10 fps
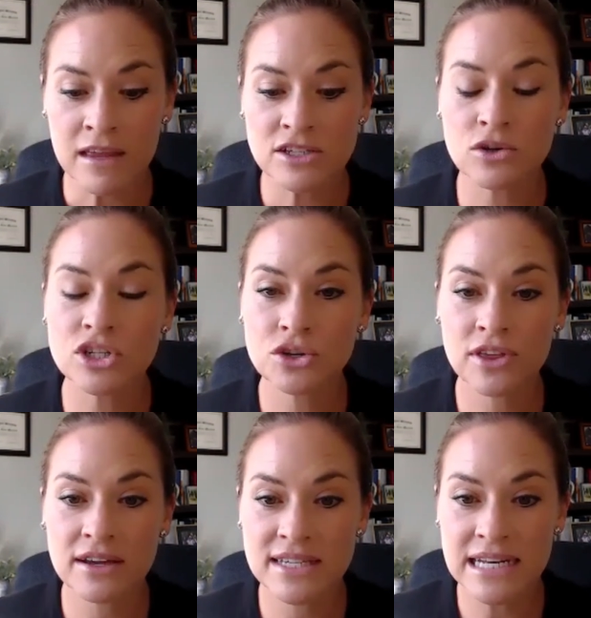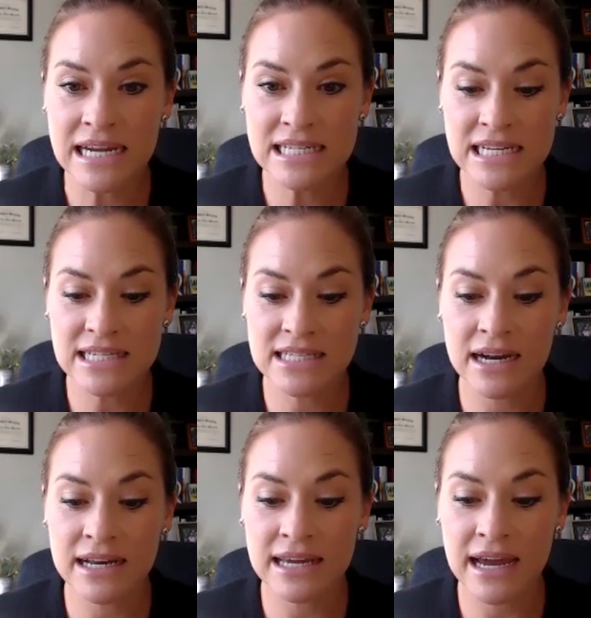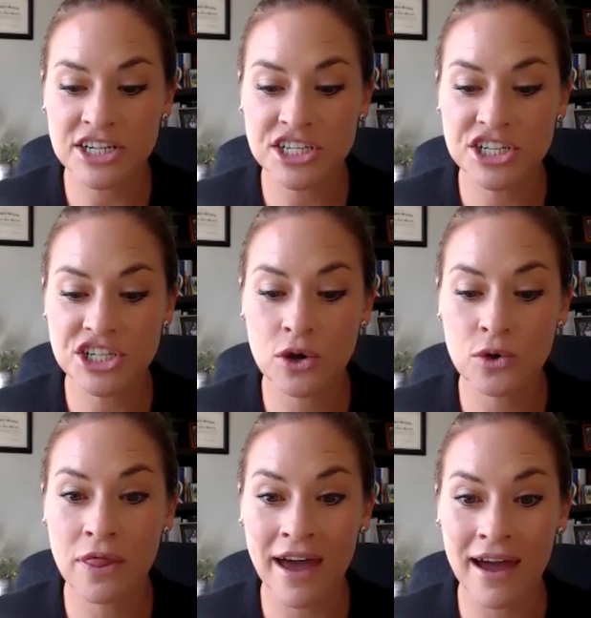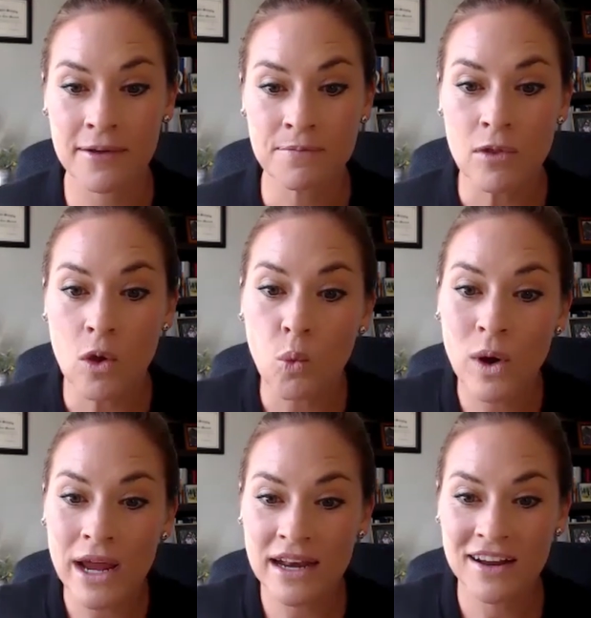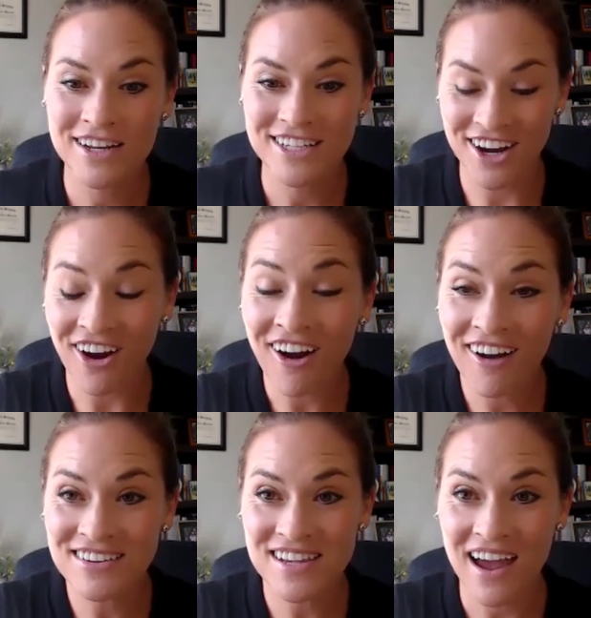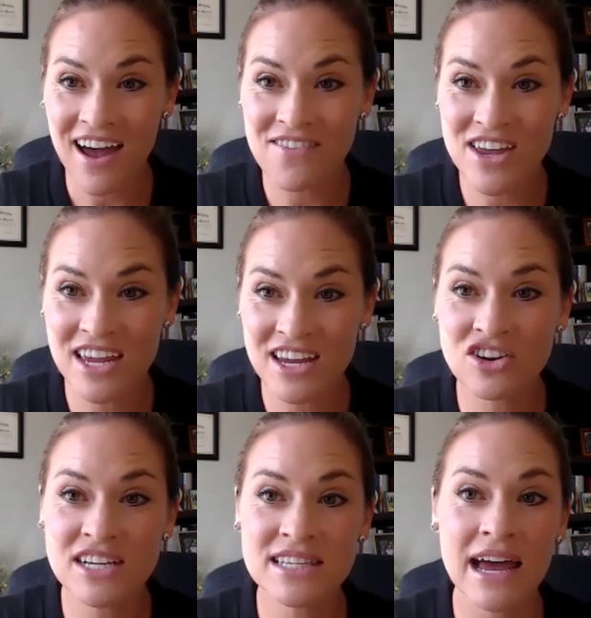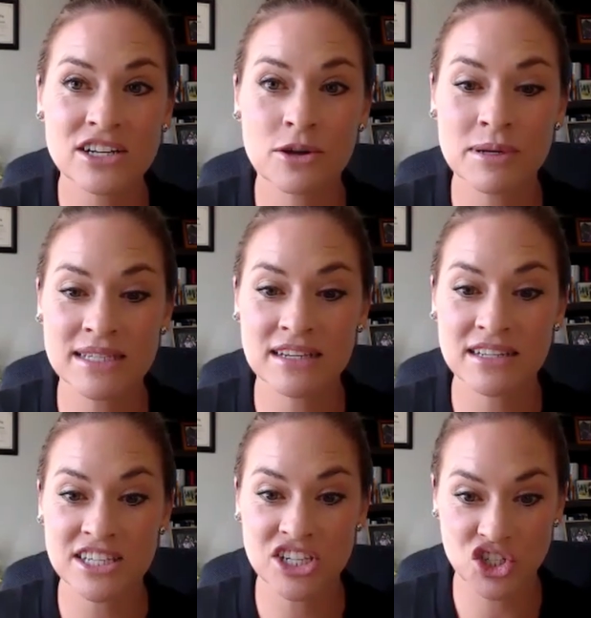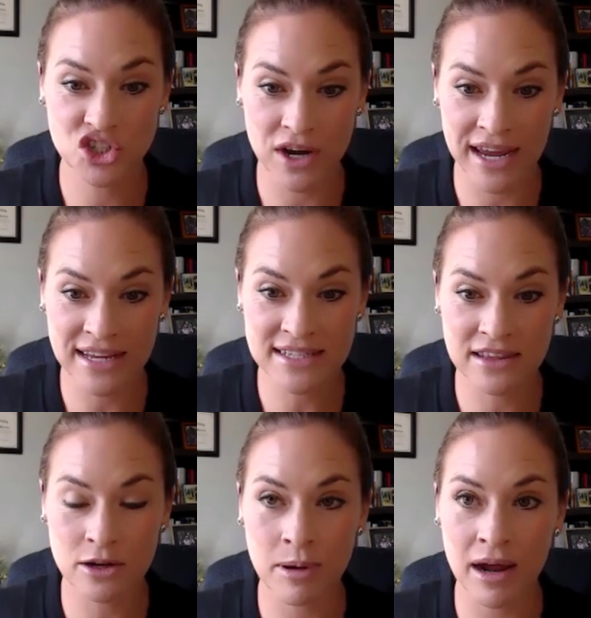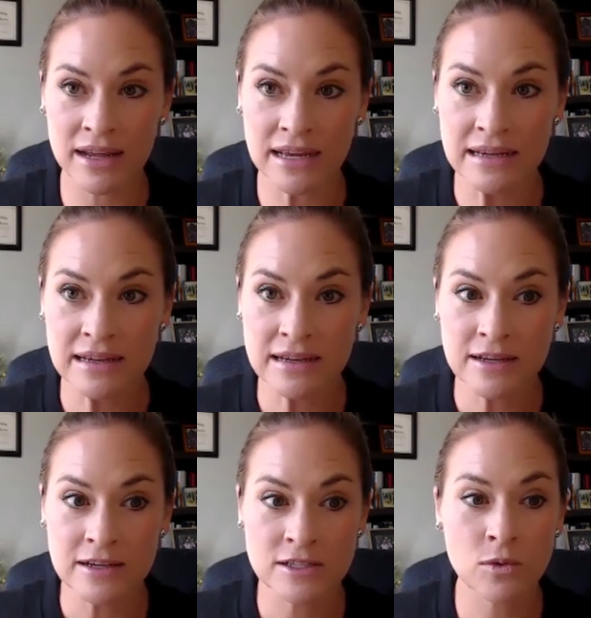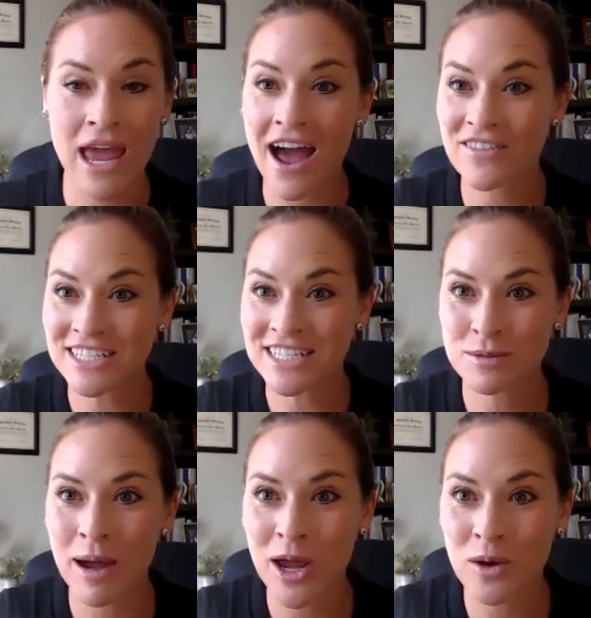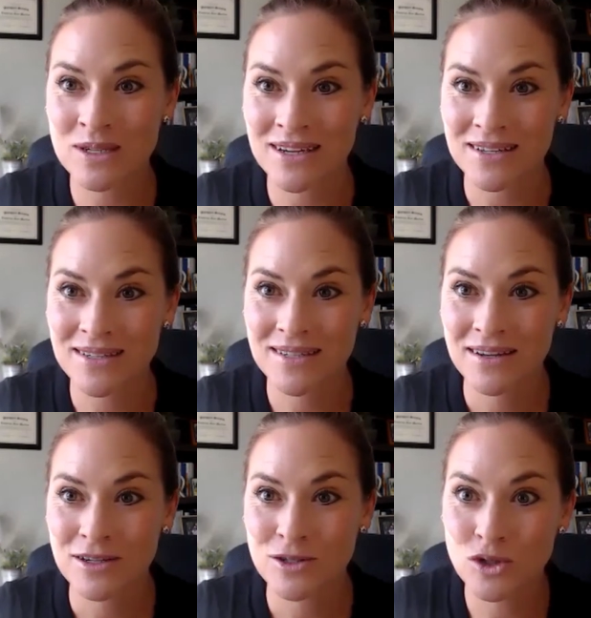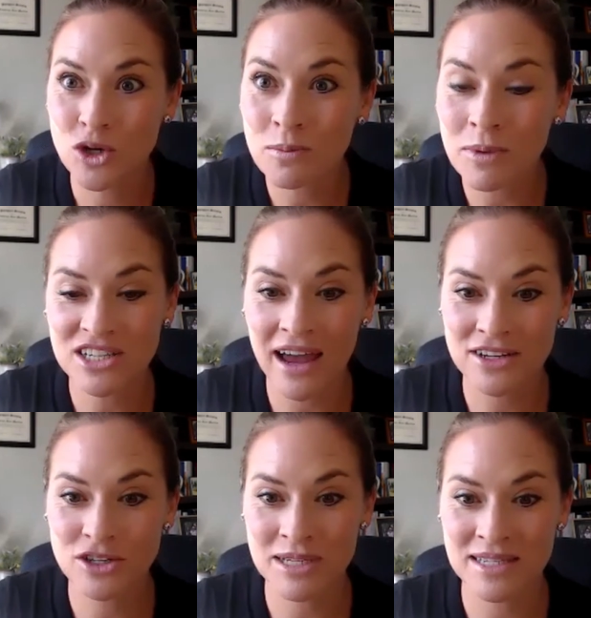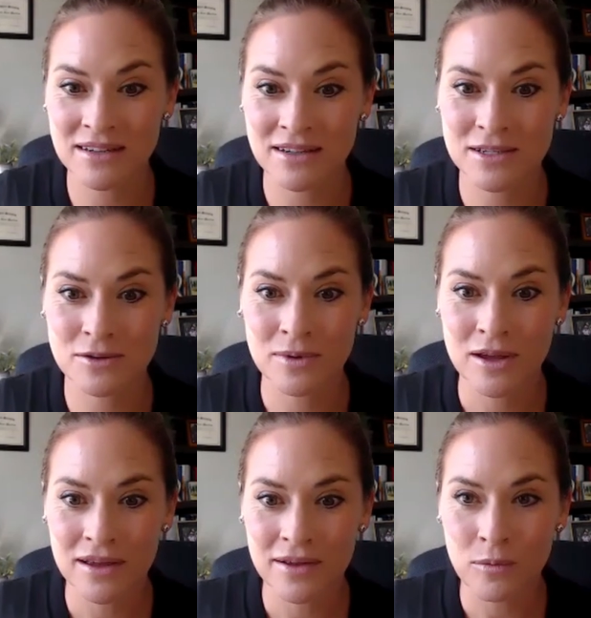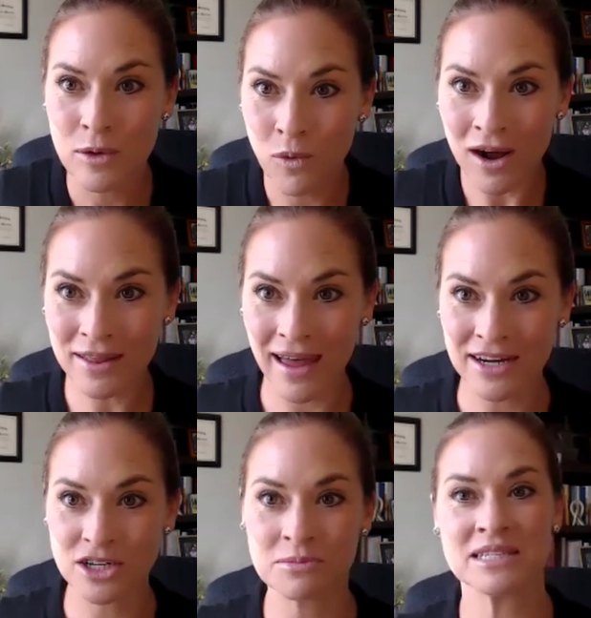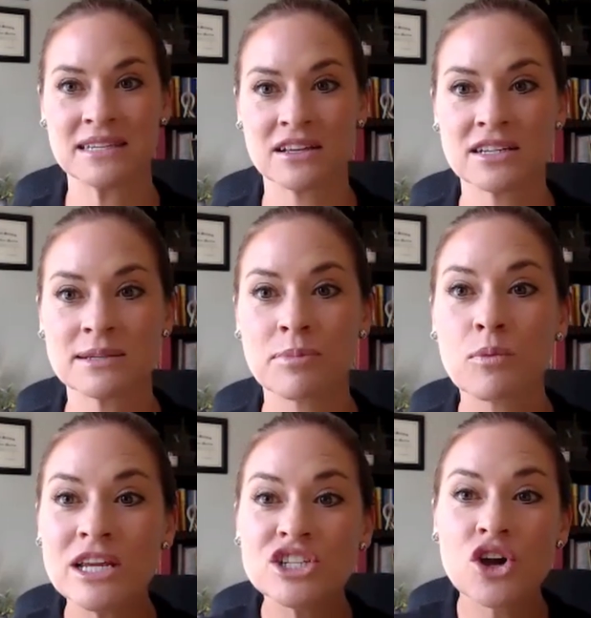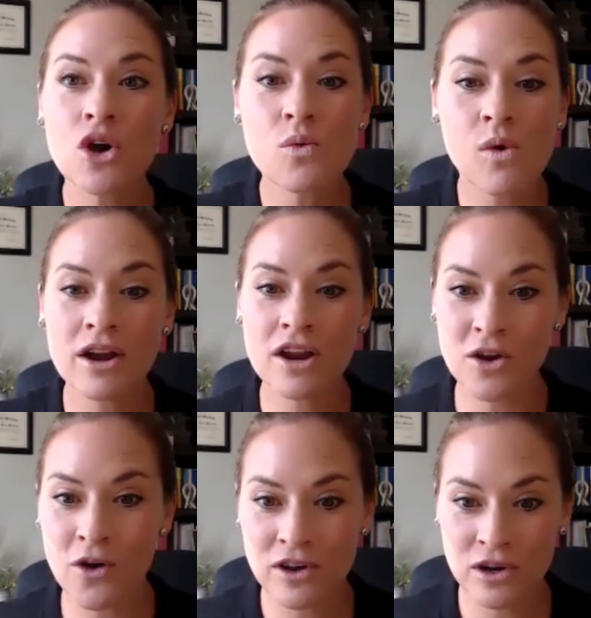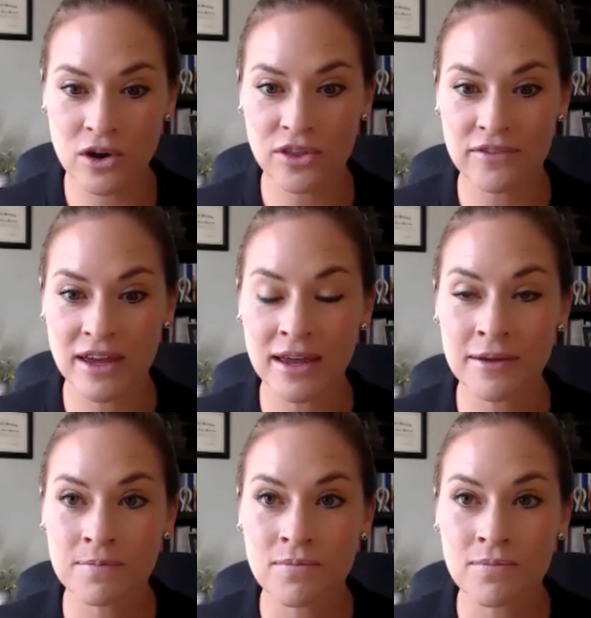So a 2019 study actually showed that when dogs have increased lactobacillus strains in their body, so we have a dysbiosis, so too much lactobacillus. So we want lactobacillus, but we don't want an overgrowth of it.